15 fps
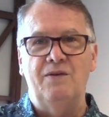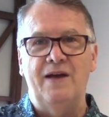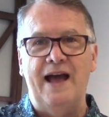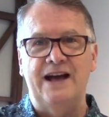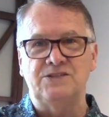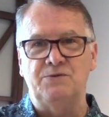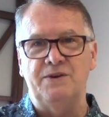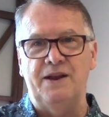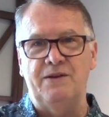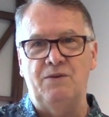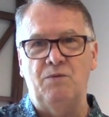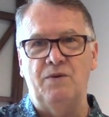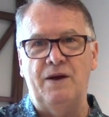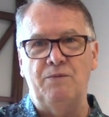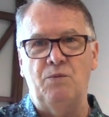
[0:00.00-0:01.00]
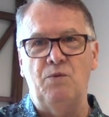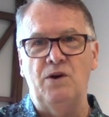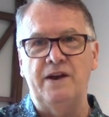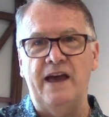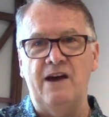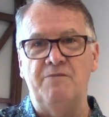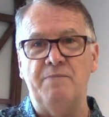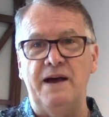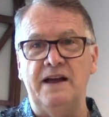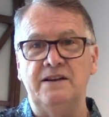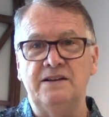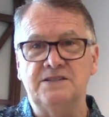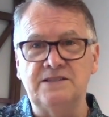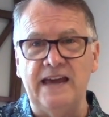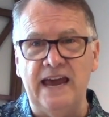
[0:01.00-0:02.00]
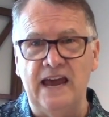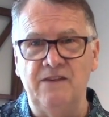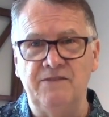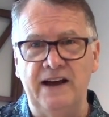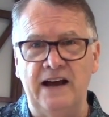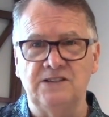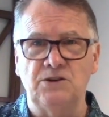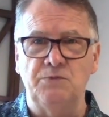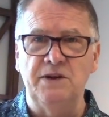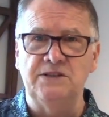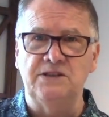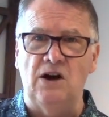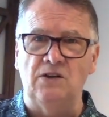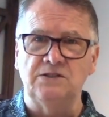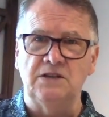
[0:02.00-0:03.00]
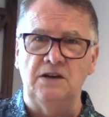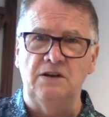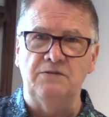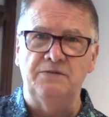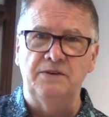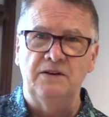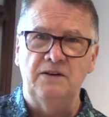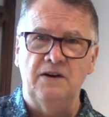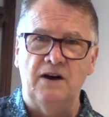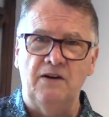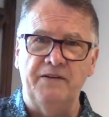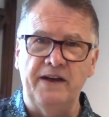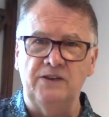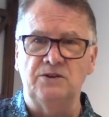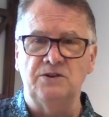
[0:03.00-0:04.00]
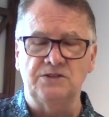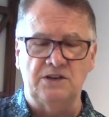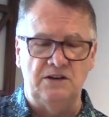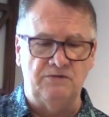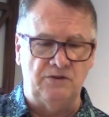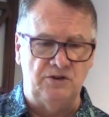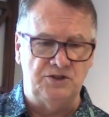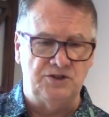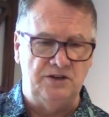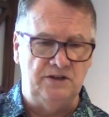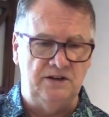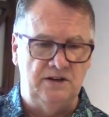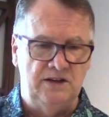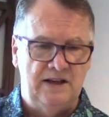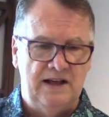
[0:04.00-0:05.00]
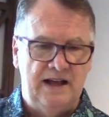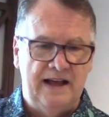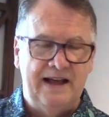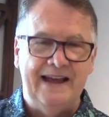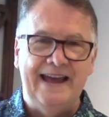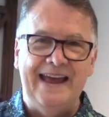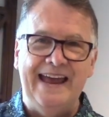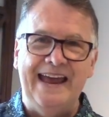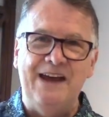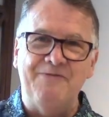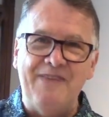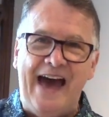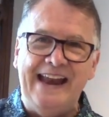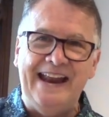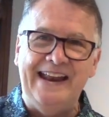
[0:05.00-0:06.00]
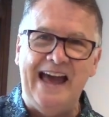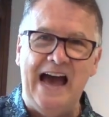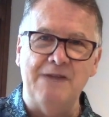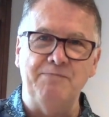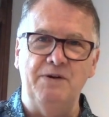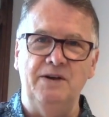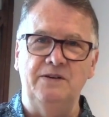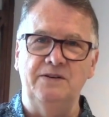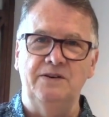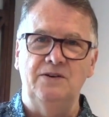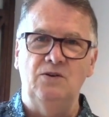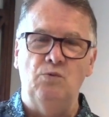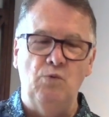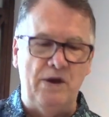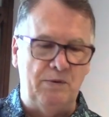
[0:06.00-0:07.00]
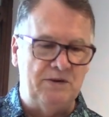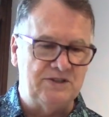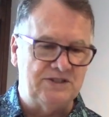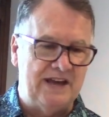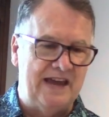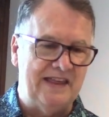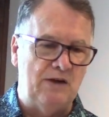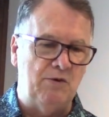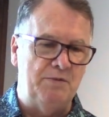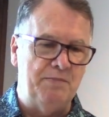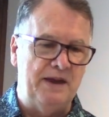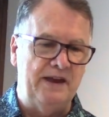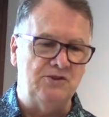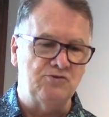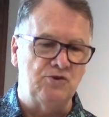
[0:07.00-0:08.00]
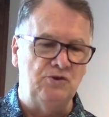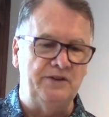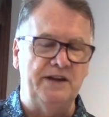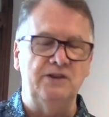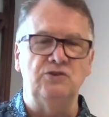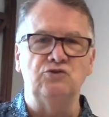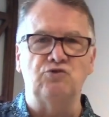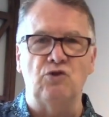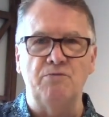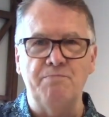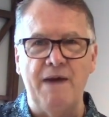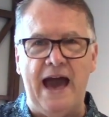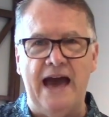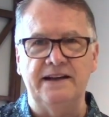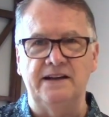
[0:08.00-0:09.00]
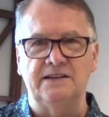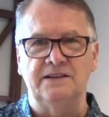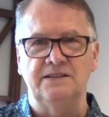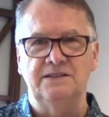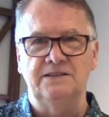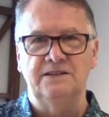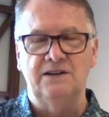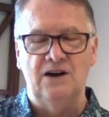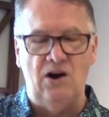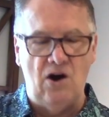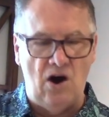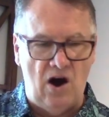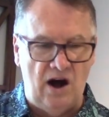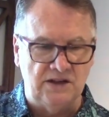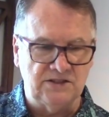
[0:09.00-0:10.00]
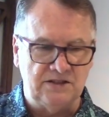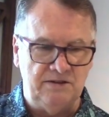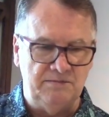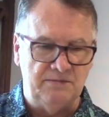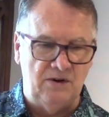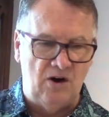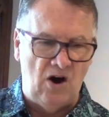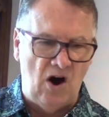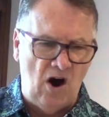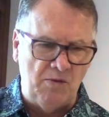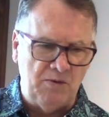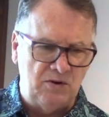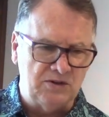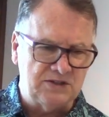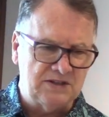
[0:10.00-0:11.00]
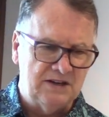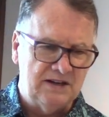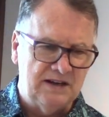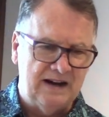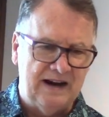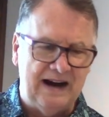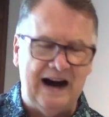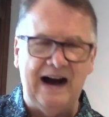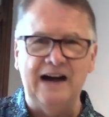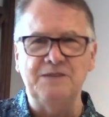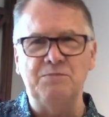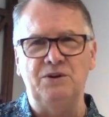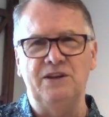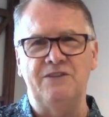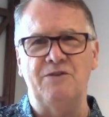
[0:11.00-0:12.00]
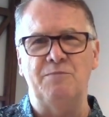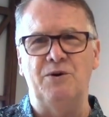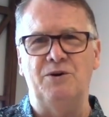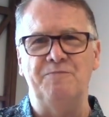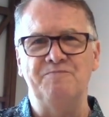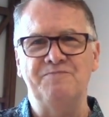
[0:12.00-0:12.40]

as would have been saved as a result of, of Hitler's conversion. If that had happened, we would say that would be truly dramatic, awesome, almost unbelievable.